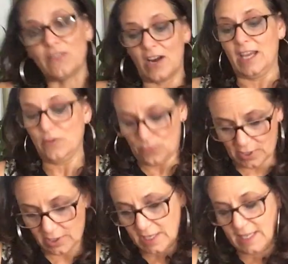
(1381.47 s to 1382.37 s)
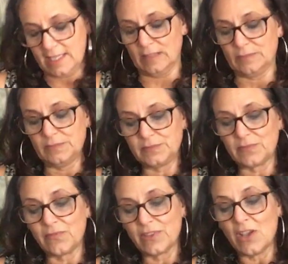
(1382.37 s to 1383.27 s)
right, where
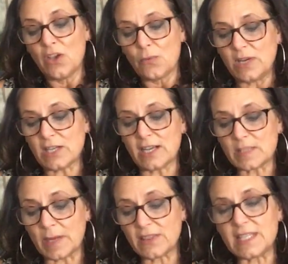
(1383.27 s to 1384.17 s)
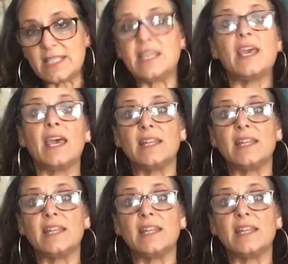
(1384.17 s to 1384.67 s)
he talks about the DA.